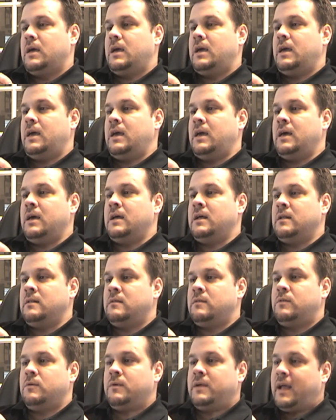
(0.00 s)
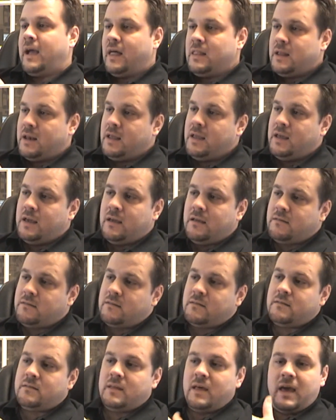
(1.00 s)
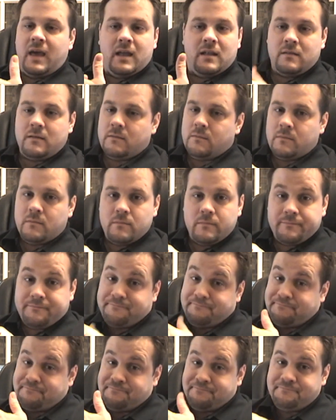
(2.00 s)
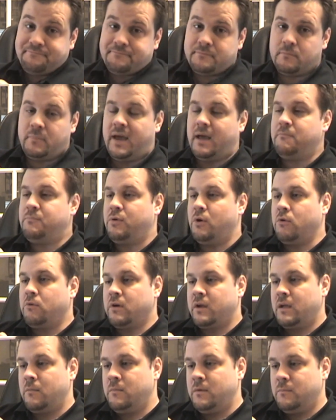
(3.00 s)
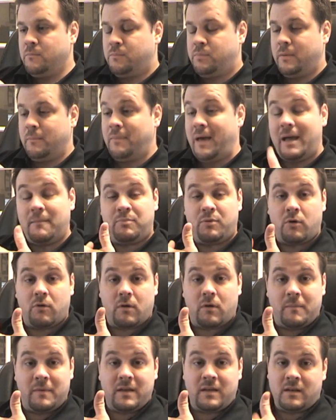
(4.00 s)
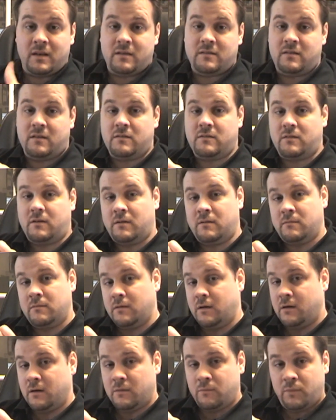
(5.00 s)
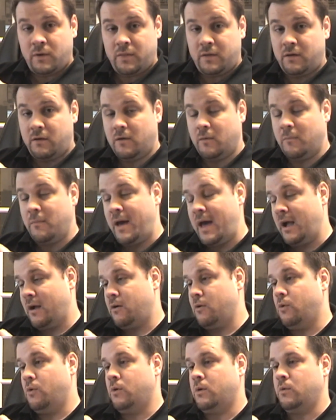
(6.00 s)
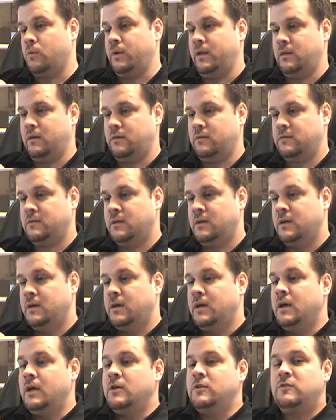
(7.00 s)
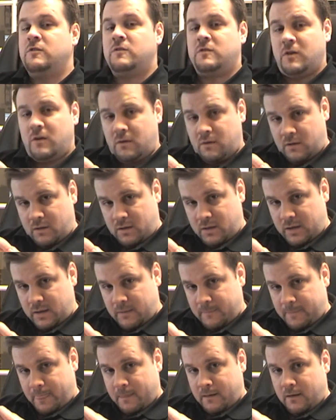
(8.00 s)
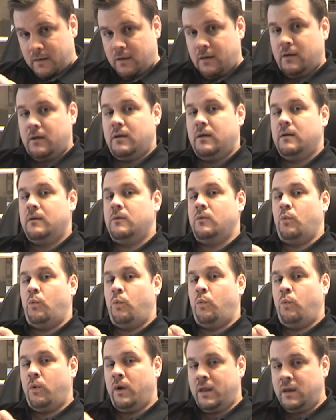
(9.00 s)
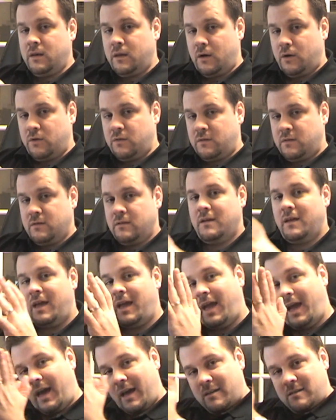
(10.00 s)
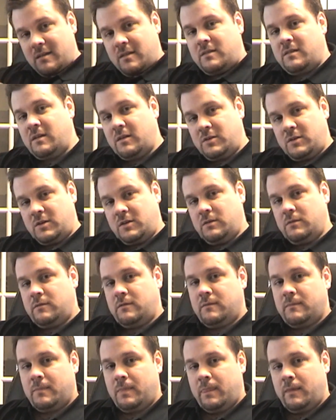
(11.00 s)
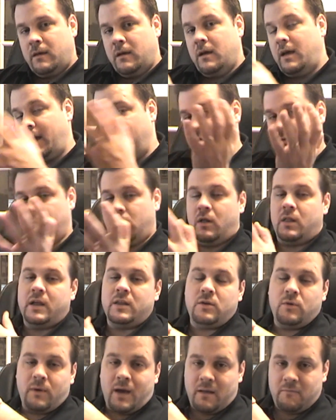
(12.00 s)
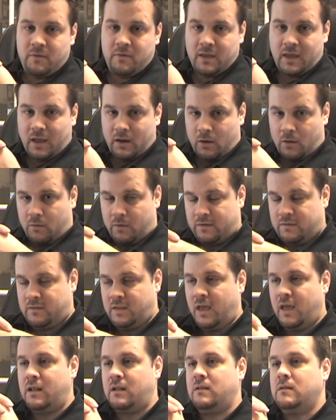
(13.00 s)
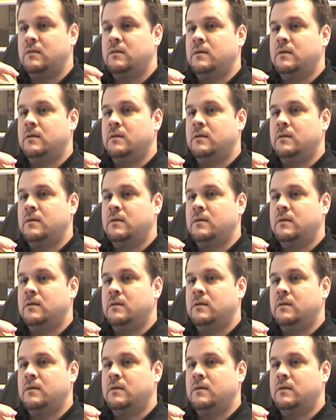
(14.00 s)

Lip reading: And the reality is that bad programming can exist on whether you're a Mac or Windows. Certainly, Windows has its issues. After all, I do advocate OS X.